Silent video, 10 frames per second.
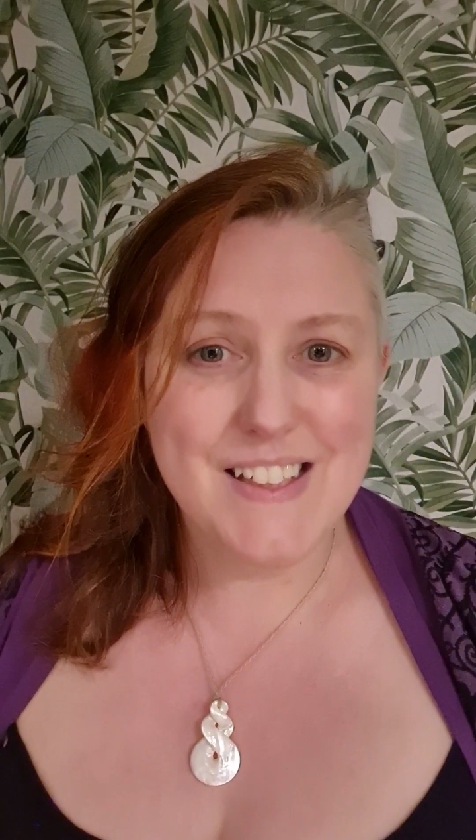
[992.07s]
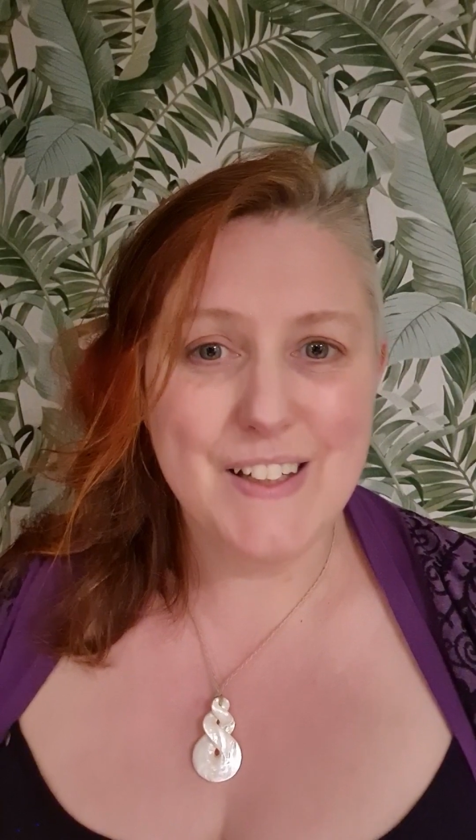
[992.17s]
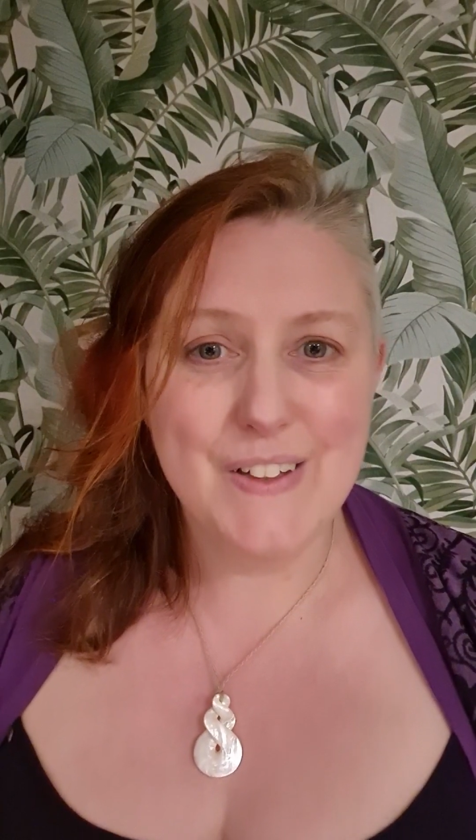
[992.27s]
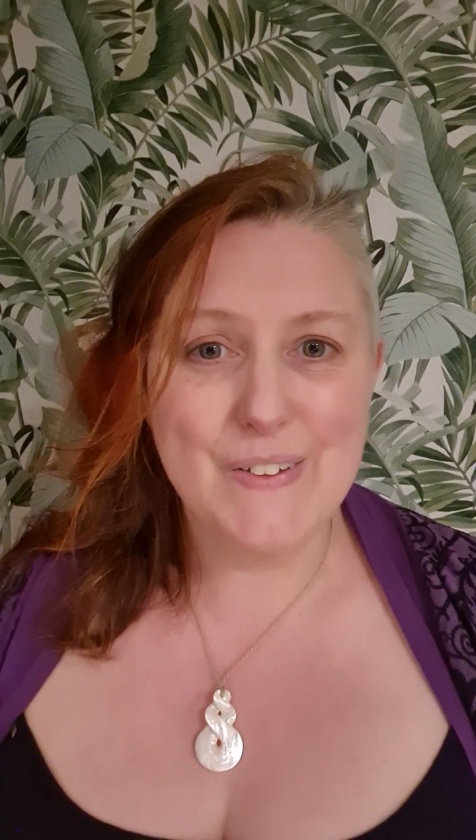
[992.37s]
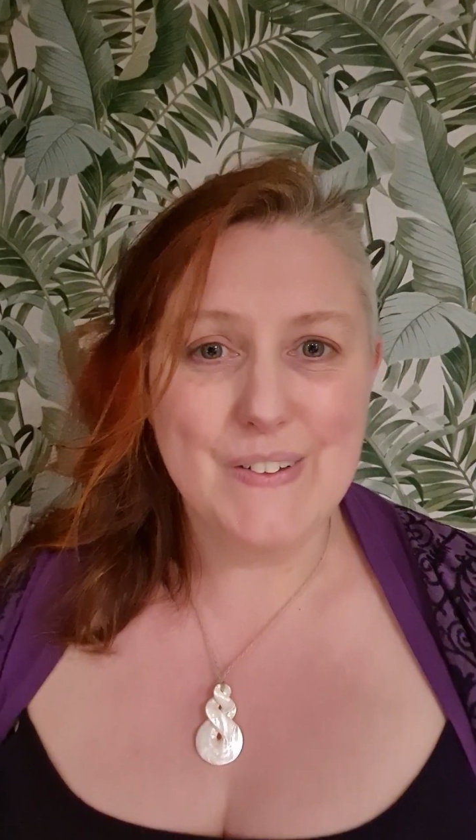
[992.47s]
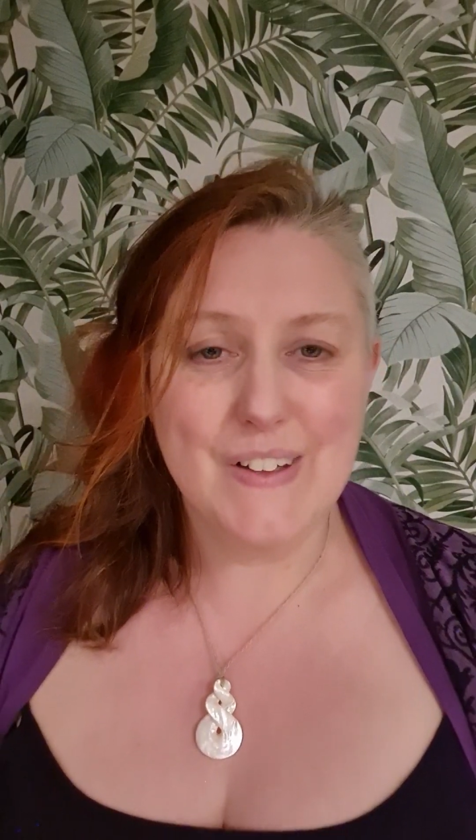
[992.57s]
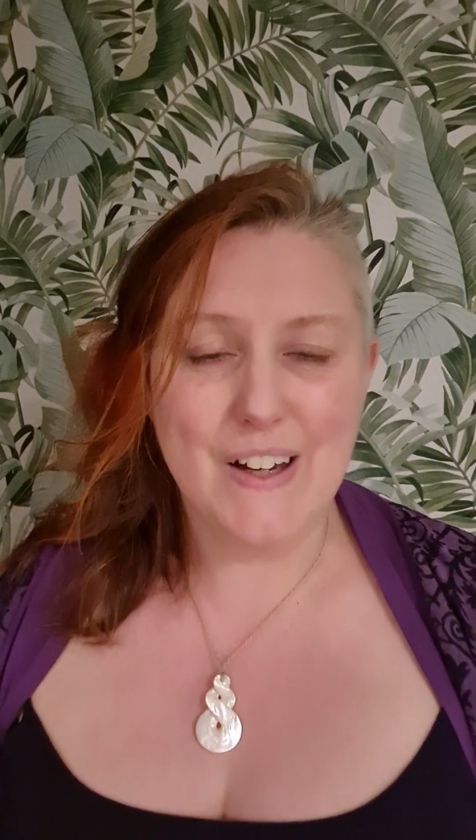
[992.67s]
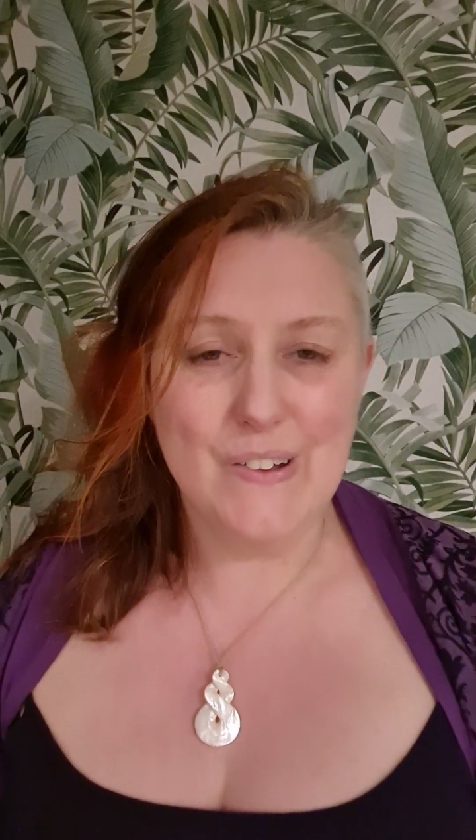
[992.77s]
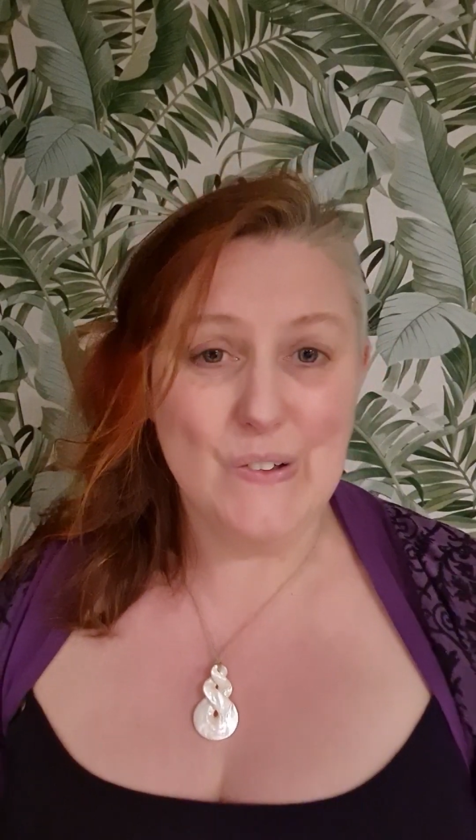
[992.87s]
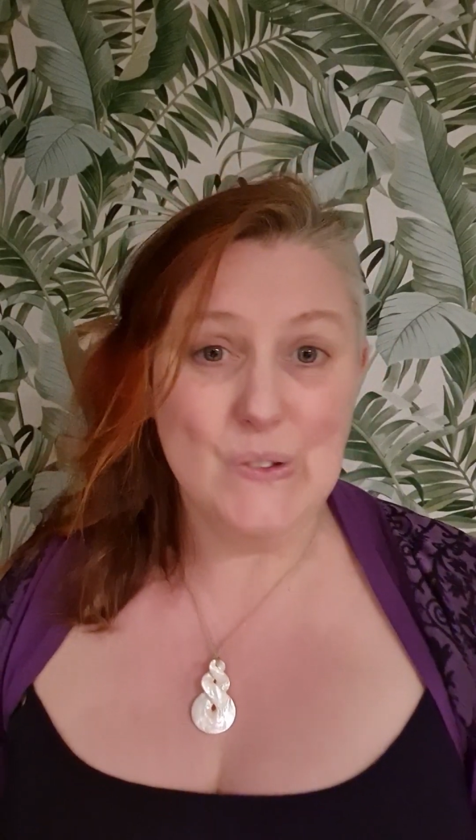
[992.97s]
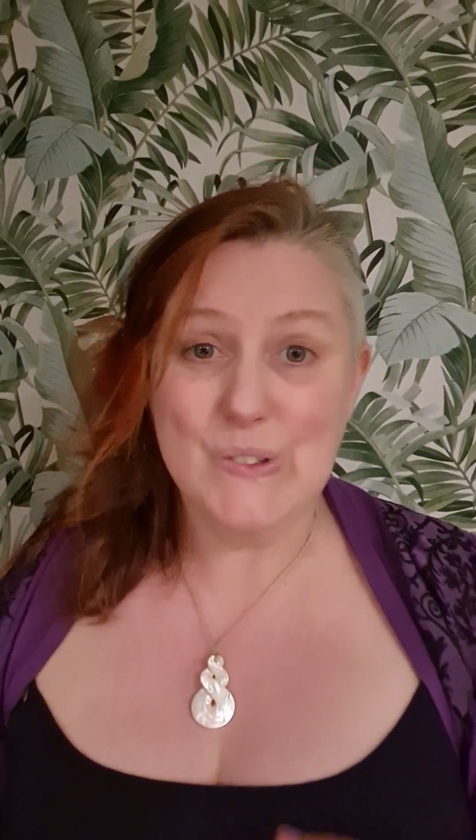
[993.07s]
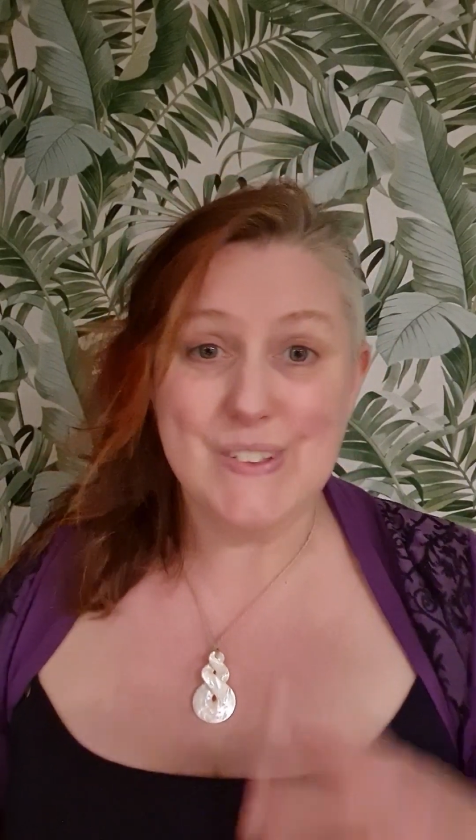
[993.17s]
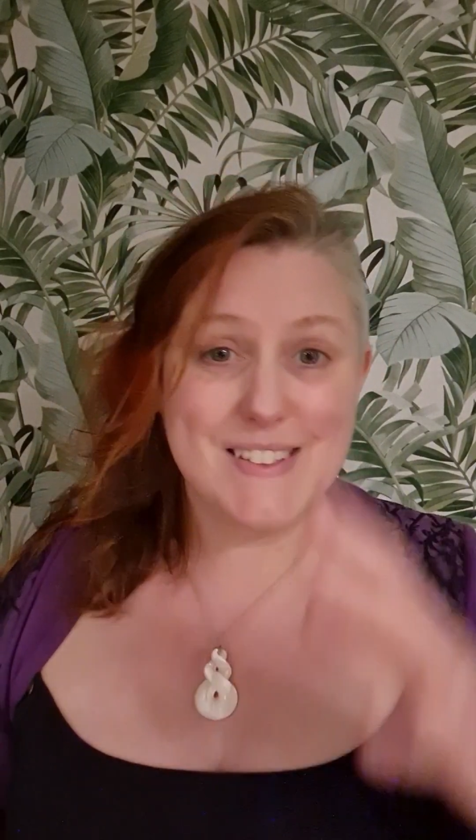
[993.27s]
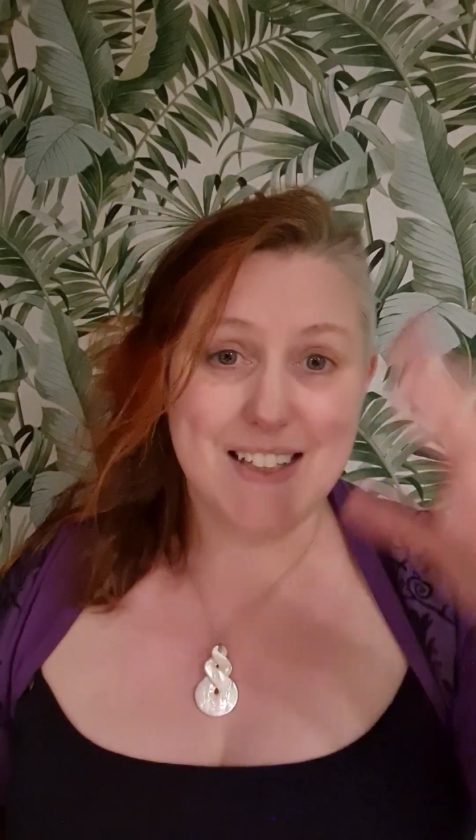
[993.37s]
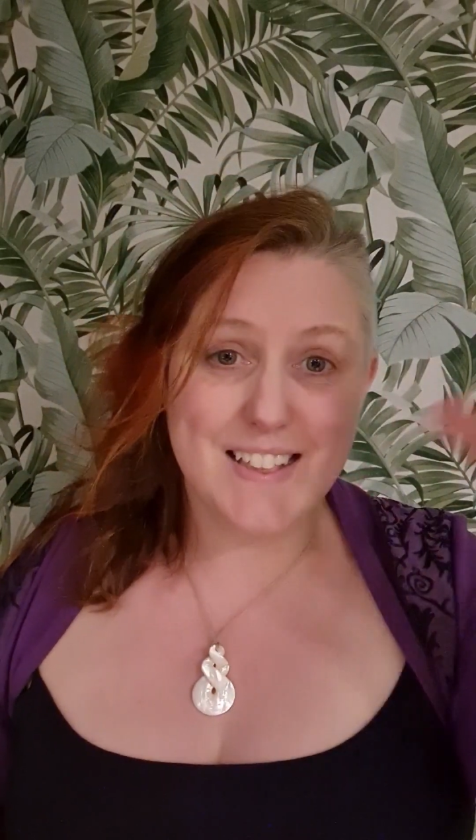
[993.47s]
to all
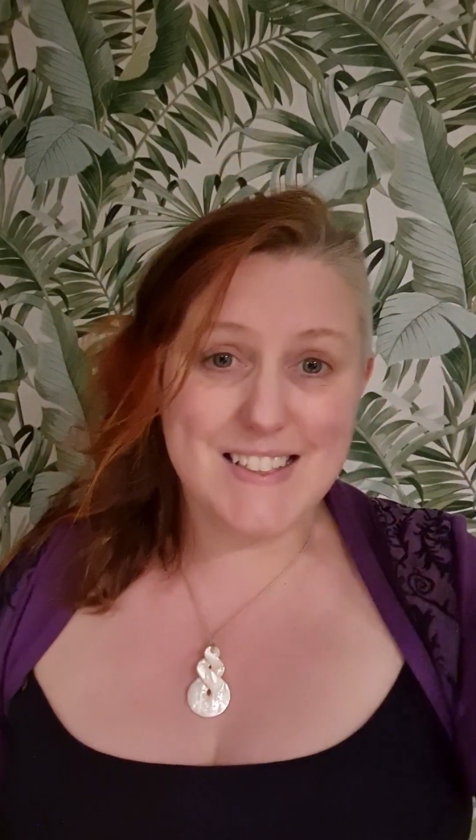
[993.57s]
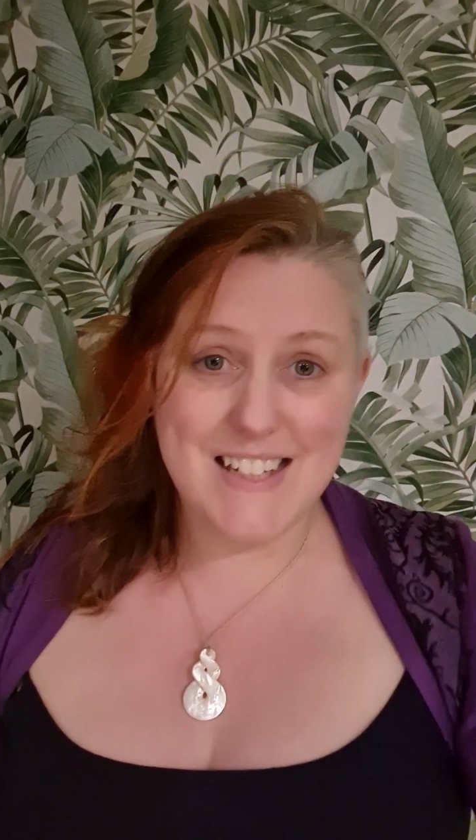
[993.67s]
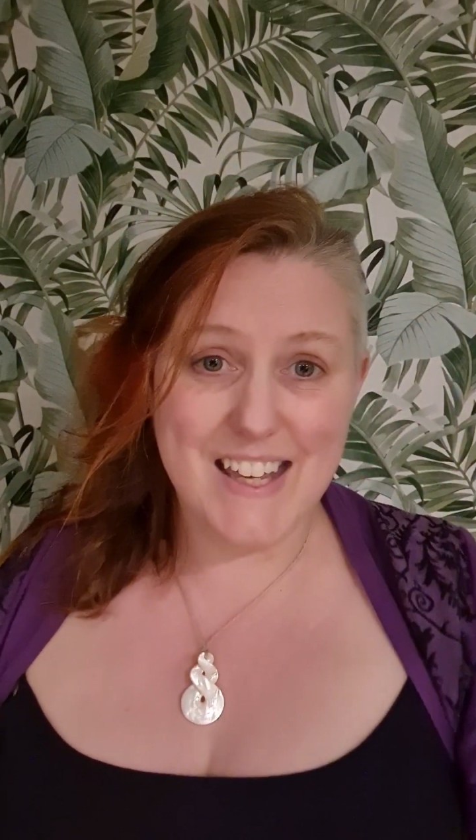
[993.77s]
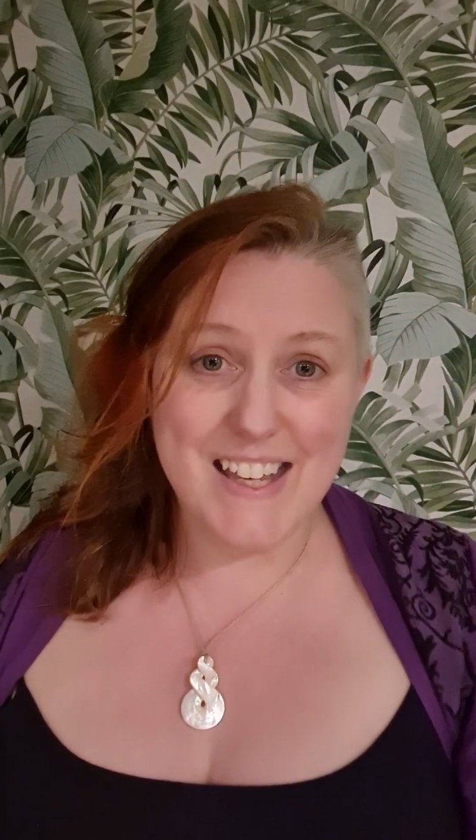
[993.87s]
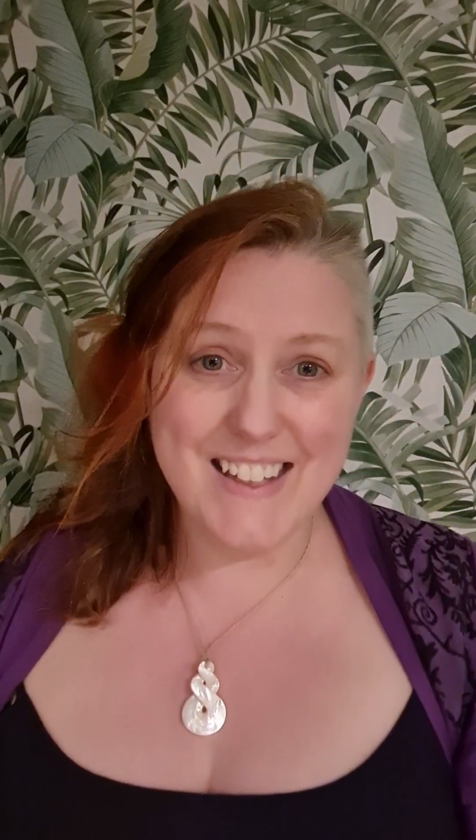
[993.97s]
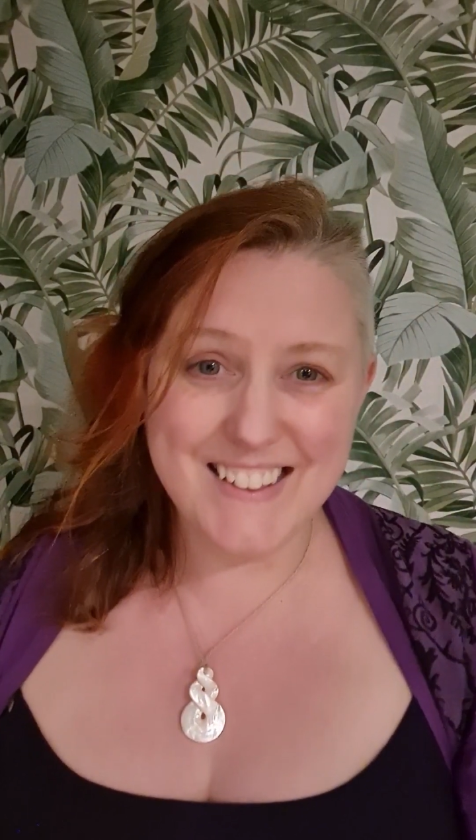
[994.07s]
60